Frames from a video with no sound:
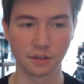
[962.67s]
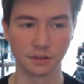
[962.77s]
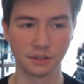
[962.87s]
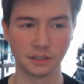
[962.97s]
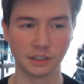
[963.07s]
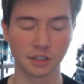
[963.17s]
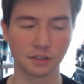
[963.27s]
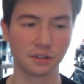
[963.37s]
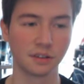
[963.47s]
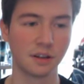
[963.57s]
each
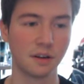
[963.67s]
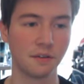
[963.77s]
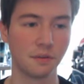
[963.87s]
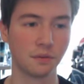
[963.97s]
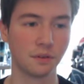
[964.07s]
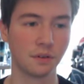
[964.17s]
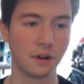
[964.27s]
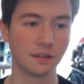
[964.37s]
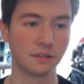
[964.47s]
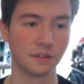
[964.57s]
other
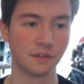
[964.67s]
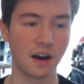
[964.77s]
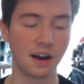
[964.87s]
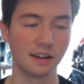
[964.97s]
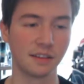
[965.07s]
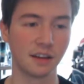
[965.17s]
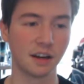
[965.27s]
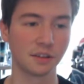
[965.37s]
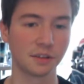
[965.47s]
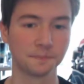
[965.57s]
defied the
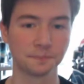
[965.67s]
other.